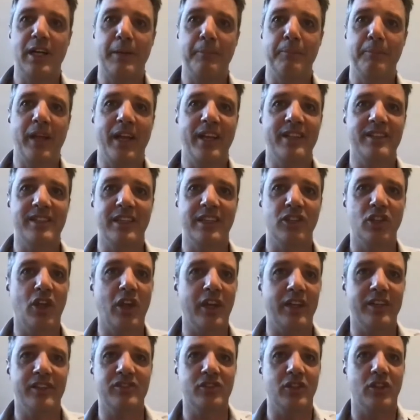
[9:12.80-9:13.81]
It's
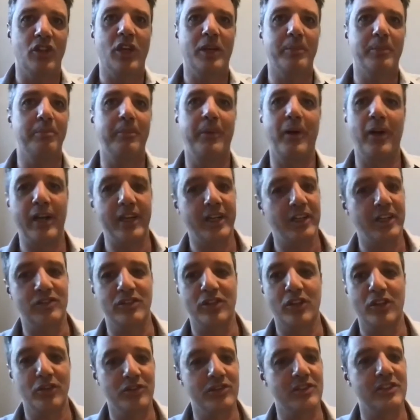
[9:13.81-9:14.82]
not like buying a
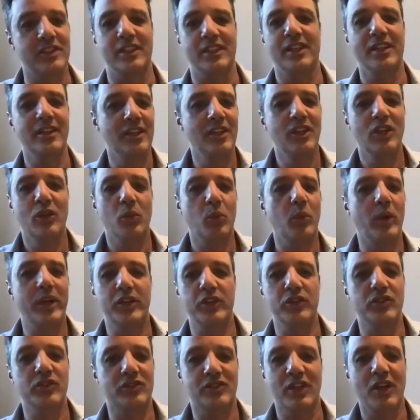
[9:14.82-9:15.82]
toaster where you
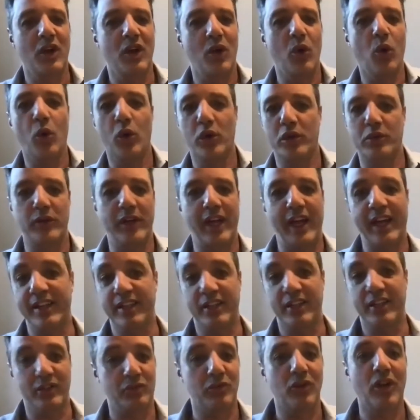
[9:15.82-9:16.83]
just order it and it
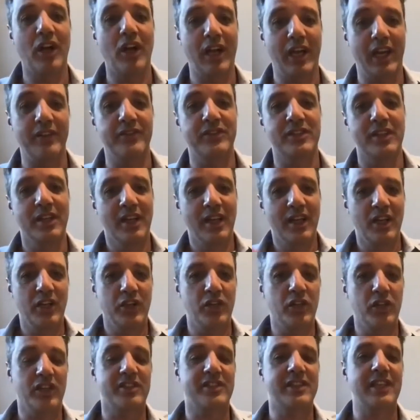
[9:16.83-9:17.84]
arrives. You know,
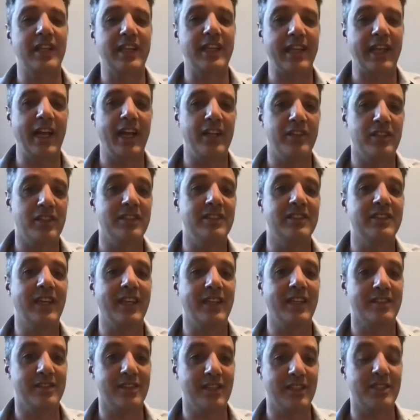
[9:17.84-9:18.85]
selling a house can take
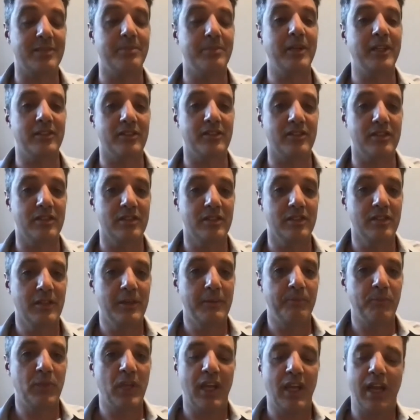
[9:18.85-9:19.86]
6 months.
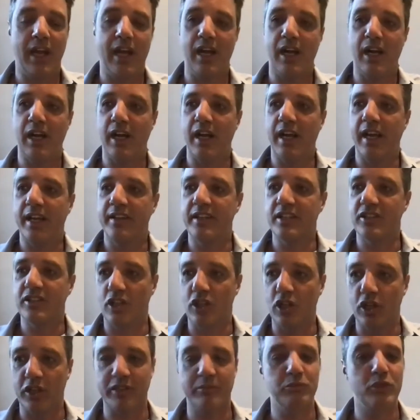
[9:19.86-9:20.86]
There's a
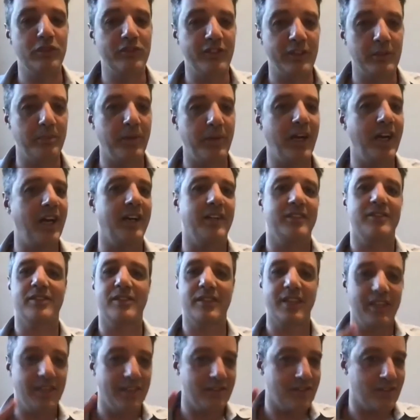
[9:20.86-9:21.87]
lot of moving parts.
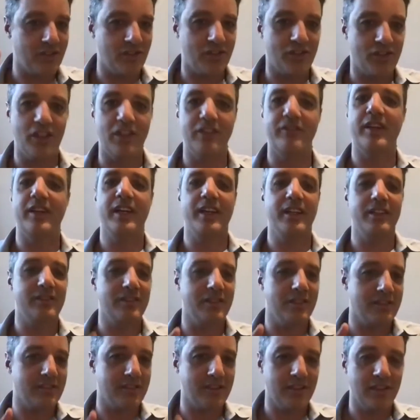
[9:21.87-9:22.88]
There's surveys,
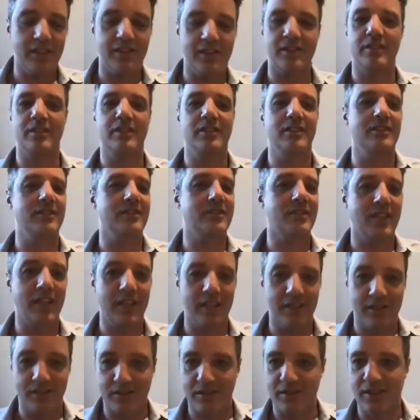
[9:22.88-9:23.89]
there's solicitors,
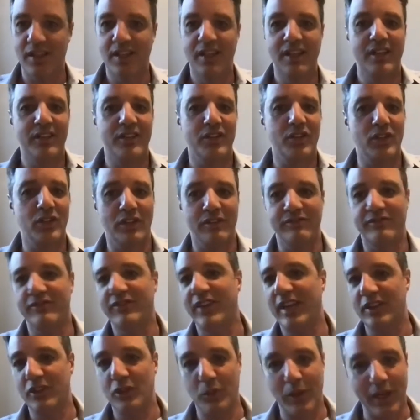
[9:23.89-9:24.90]
there's, you know,
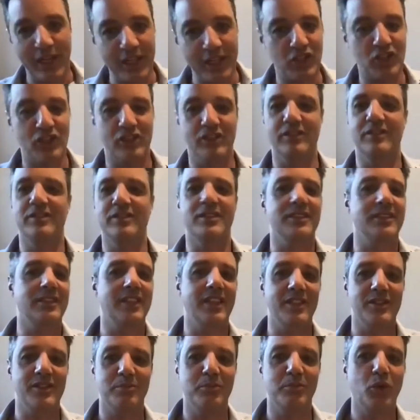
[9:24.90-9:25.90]
valuations, and
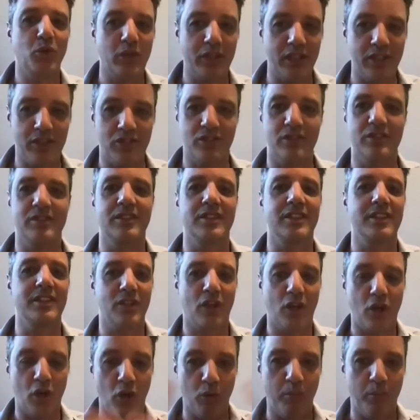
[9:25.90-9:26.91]
there's mortgages, and there's a
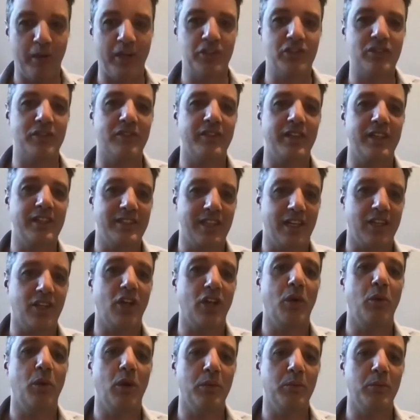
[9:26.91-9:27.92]
whole bunch of things that go
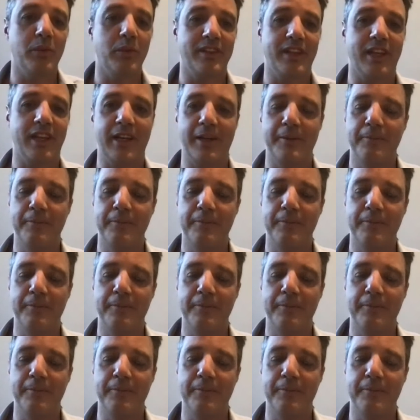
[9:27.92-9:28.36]
on with that.